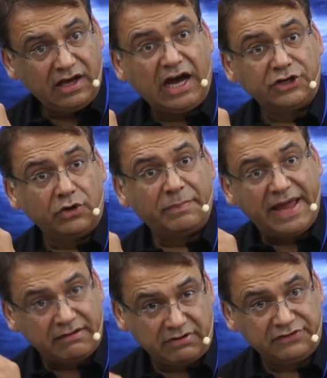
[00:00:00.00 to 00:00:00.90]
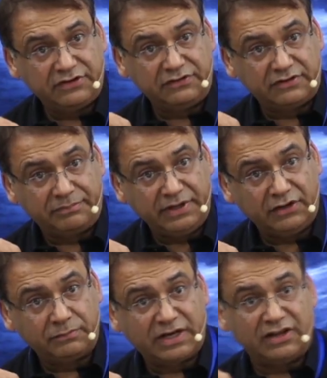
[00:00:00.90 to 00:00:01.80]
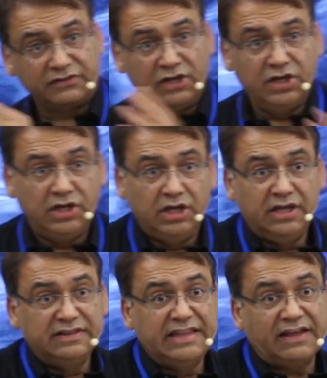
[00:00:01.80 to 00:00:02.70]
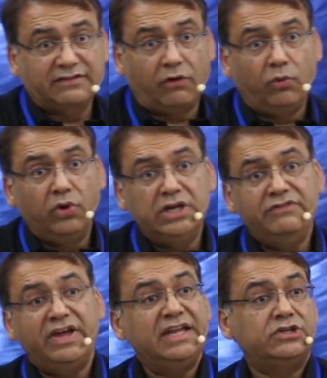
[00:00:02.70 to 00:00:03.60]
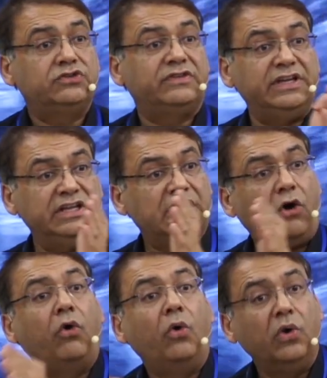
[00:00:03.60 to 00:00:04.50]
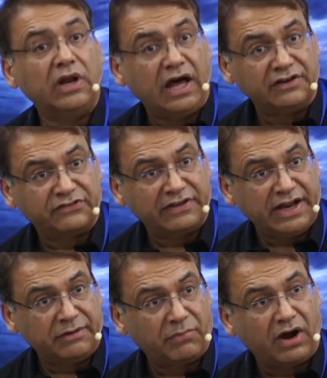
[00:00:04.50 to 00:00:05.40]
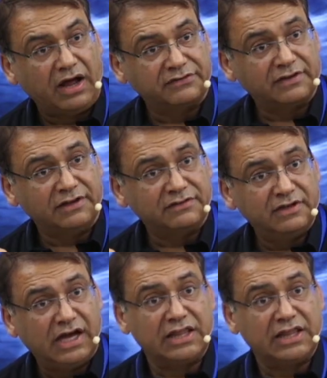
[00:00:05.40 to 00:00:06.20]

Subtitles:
or your pancreas disappears, because that's the only way to see the whole uncinate process.